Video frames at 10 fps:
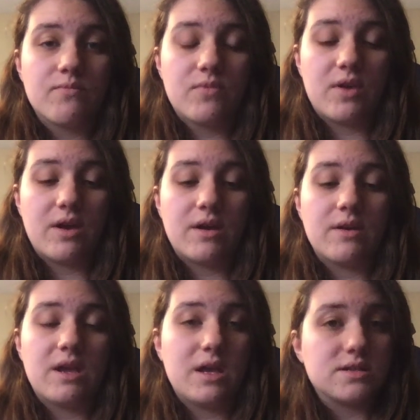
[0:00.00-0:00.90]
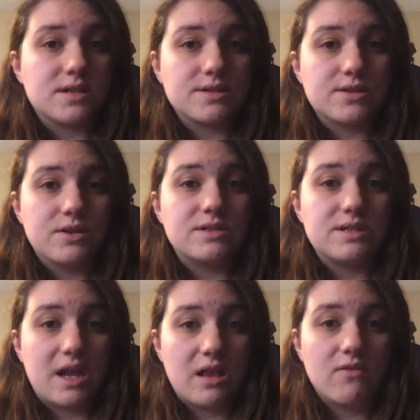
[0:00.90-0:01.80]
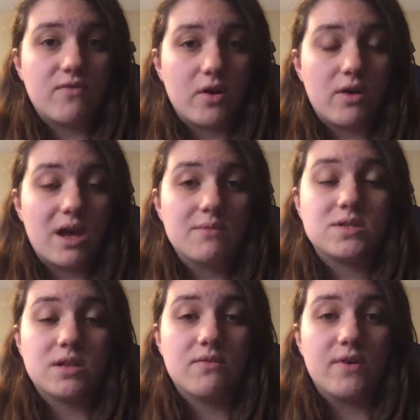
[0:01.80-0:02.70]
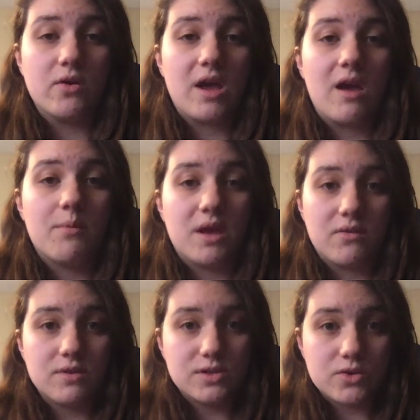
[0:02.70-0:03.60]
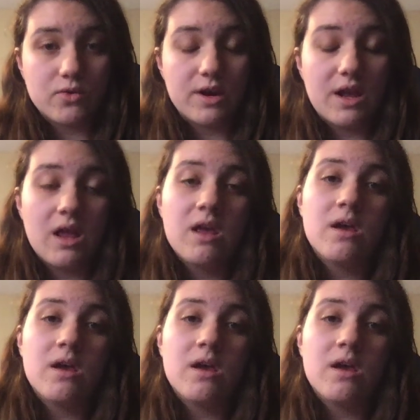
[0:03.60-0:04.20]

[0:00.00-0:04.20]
the ESL students' native vocab to the vocab in the story,